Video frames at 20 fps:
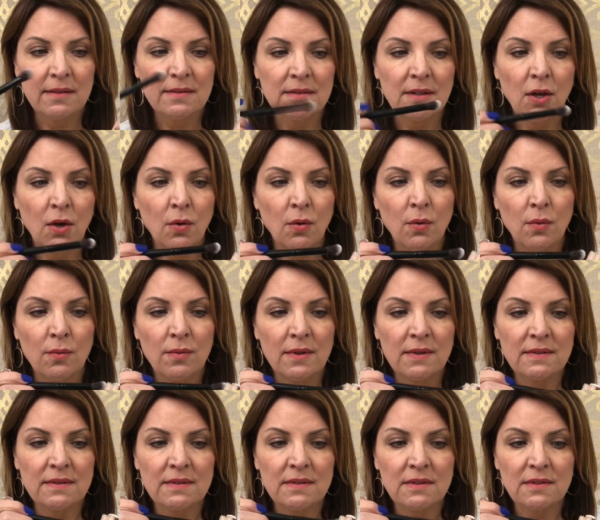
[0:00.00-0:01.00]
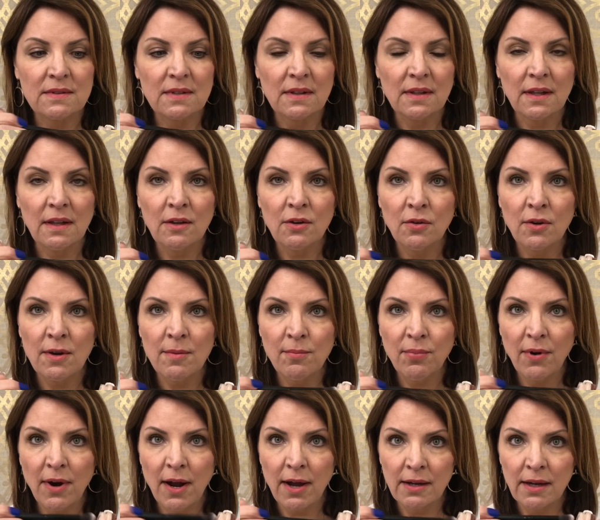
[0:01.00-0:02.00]
So this is just a little cream
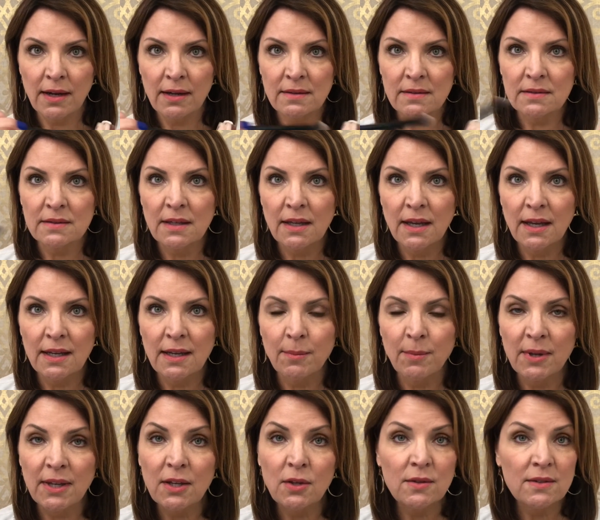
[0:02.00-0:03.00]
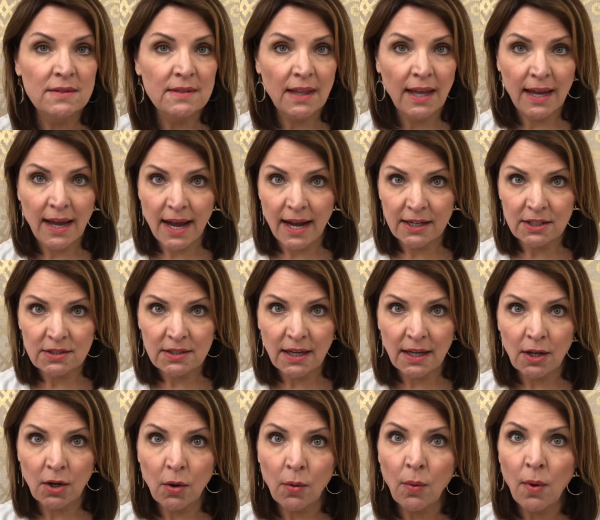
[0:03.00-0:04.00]
product and I'm gonna use that
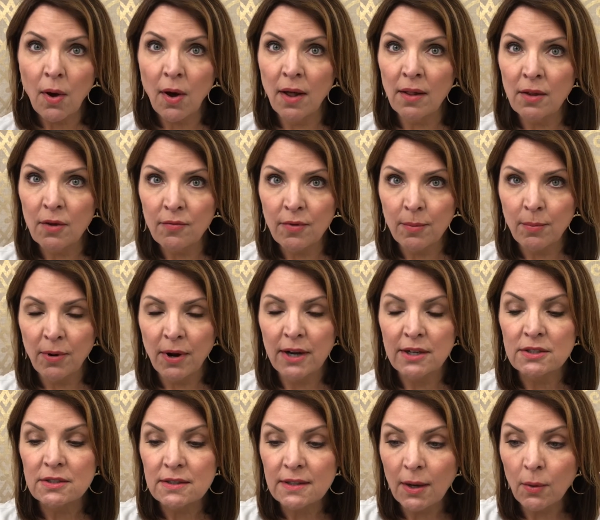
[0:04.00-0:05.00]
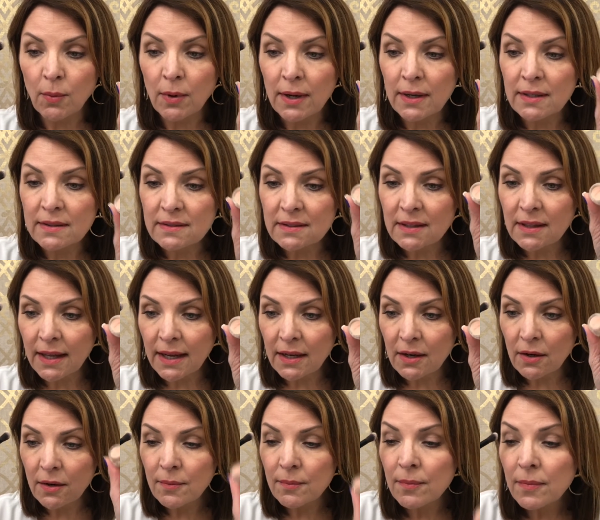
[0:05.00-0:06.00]
eyeshadow all over brush that we're gonna see
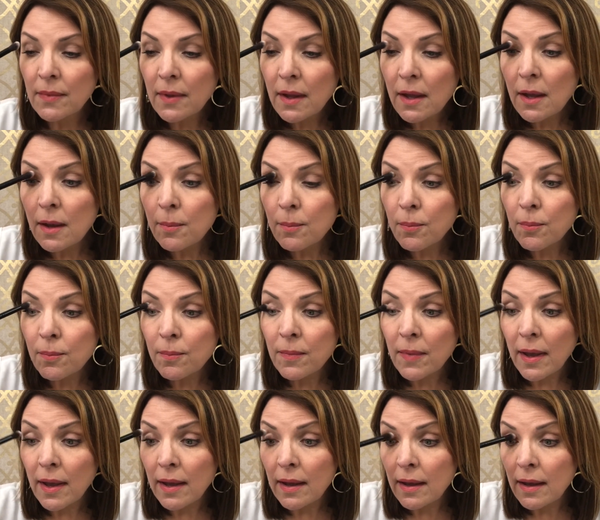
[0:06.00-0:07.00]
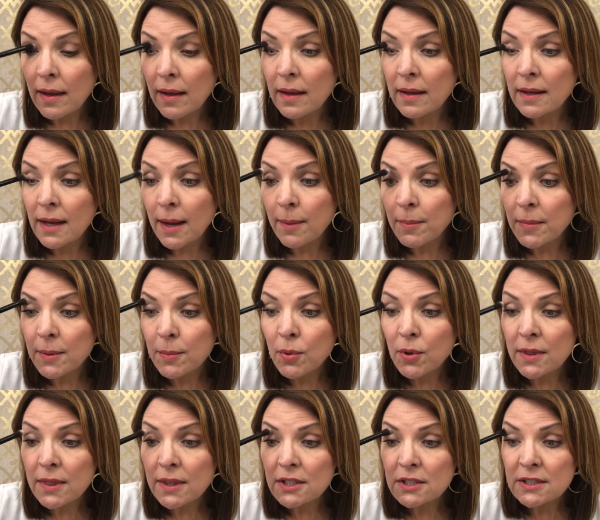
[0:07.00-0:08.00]
later. And I'm gonna
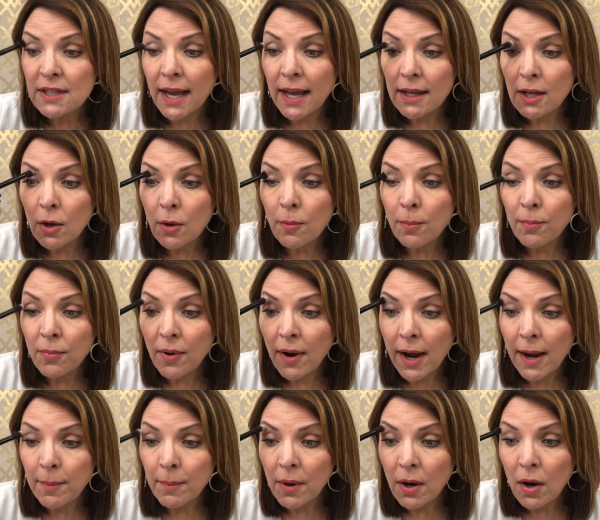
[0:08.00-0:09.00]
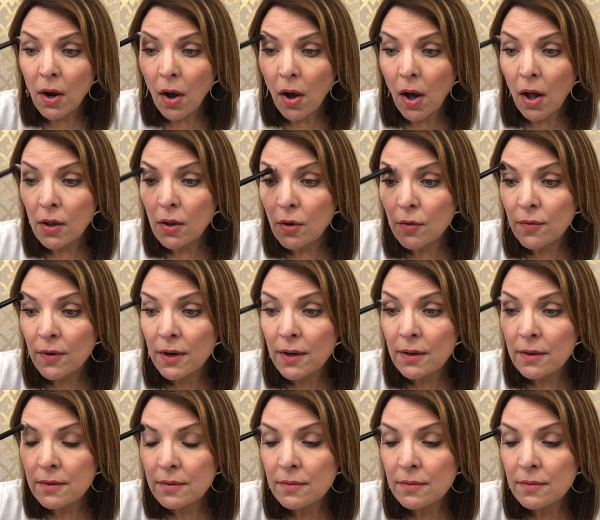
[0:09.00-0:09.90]
put the shadow primer all over.